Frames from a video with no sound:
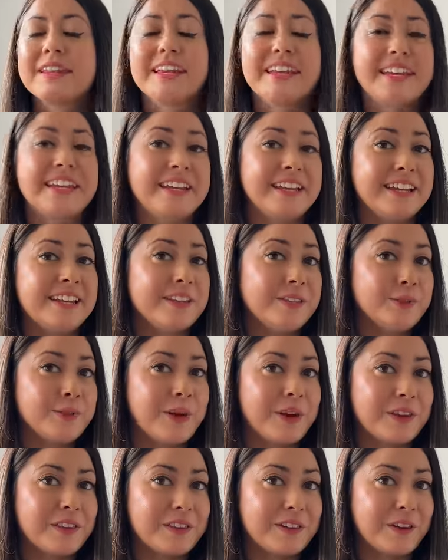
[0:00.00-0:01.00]
It is
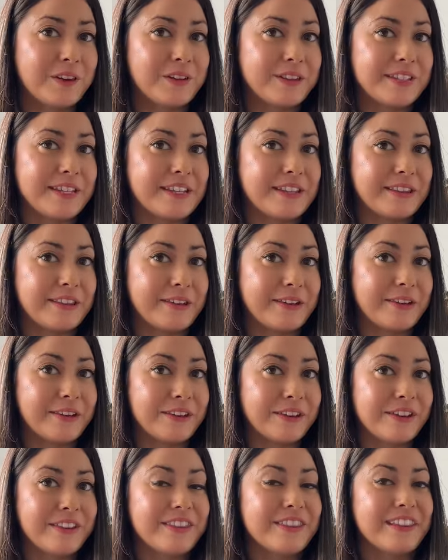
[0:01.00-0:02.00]
worth noting
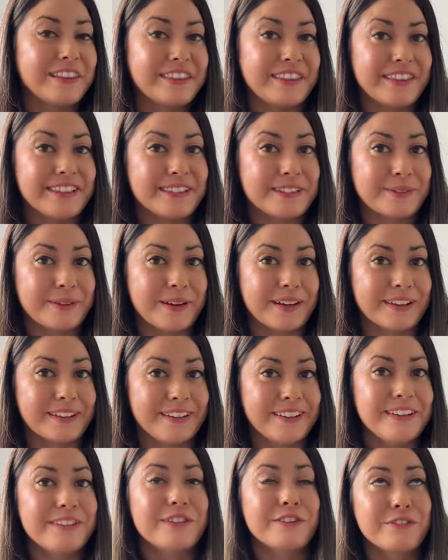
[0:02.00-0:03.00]
though that this one,
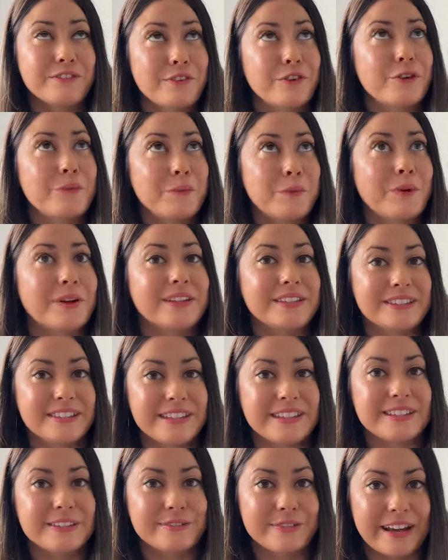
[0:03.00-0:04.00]
the
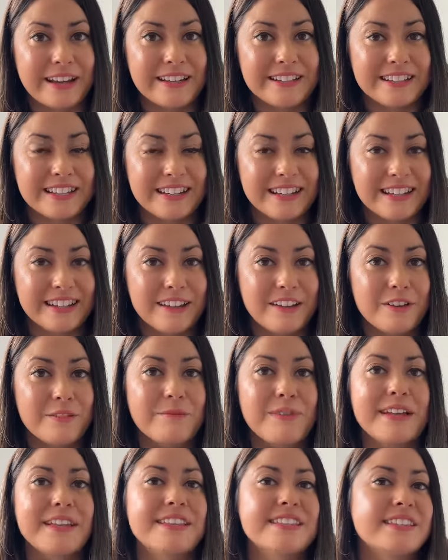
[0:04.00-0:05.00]
4.6 rating,
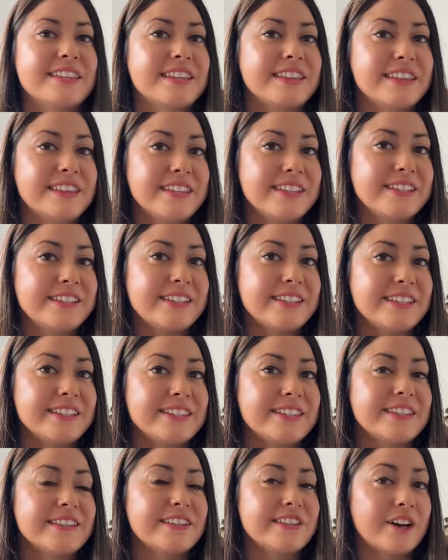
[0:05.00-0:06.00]
means that this
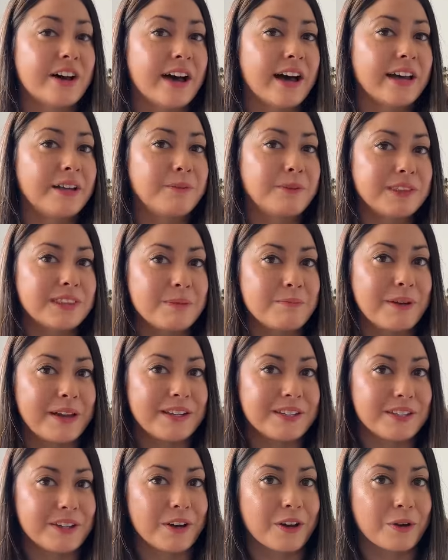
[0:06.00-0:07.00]
is tied with the
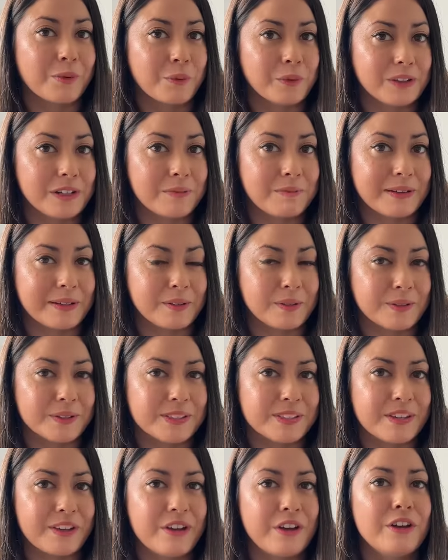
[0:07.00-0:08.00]
Bendigo Woollen
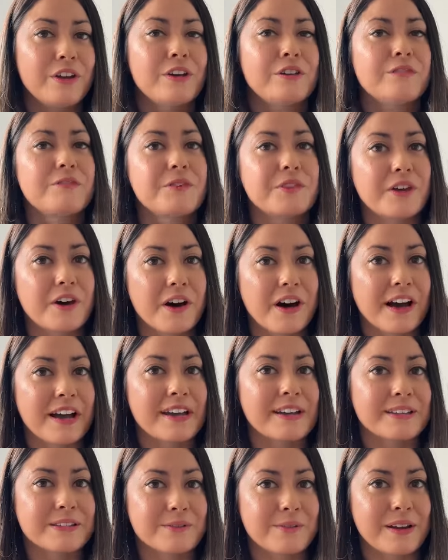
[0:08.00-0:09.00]
Mills for the
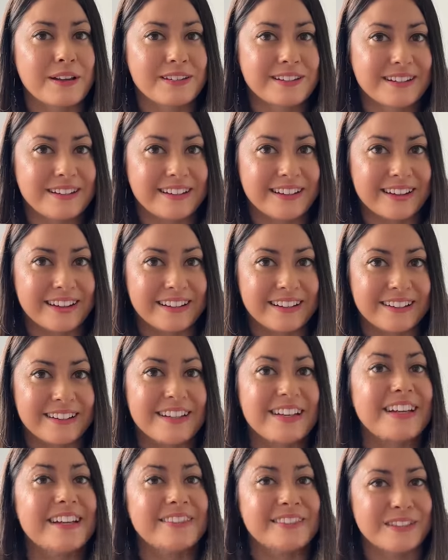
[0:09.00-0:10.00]
highest rated yarn
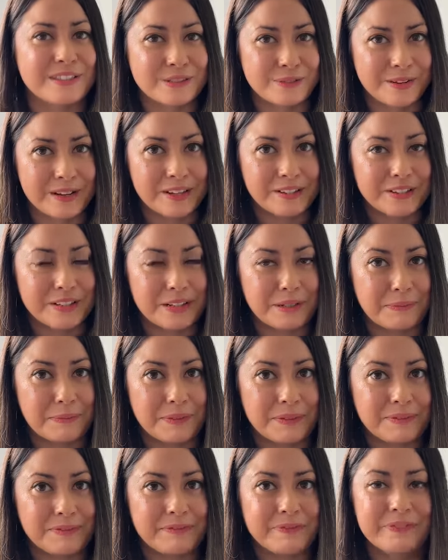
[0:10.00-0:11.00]
in this roundup.
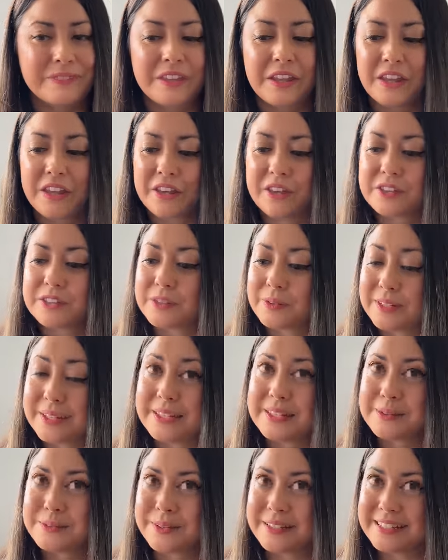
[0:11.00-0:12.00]
So it
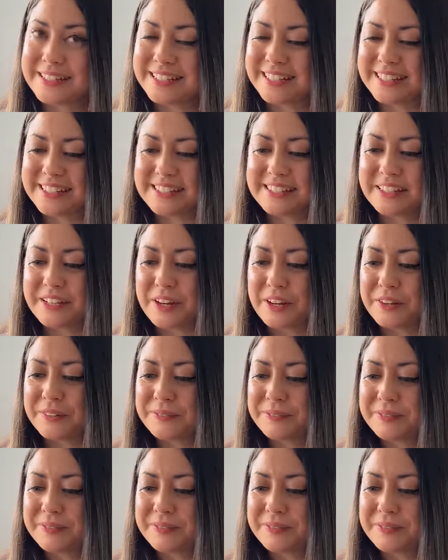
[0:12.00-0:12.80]
is one to consider.